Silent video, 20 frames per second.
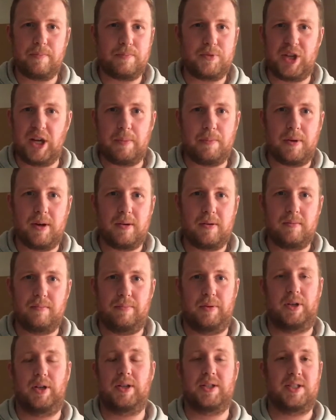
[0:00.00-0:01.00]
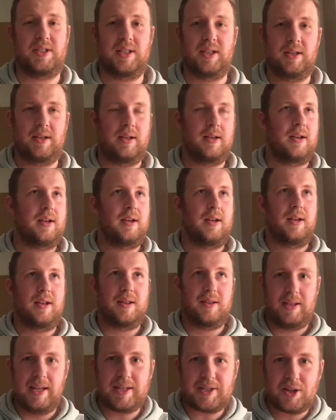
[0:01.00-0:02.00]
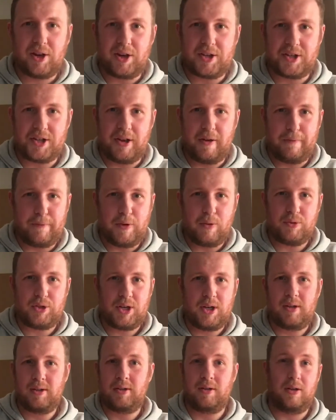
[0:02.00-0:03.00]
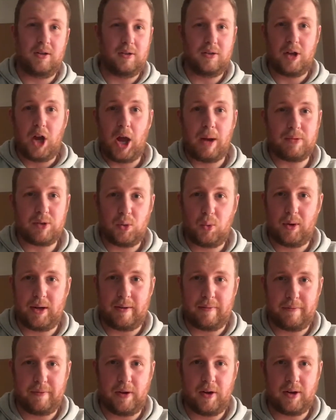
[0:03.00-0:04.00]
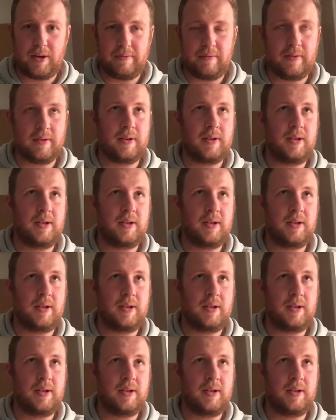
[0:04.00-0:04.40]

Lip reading: cheaper, because these guys are your future. I'm 25.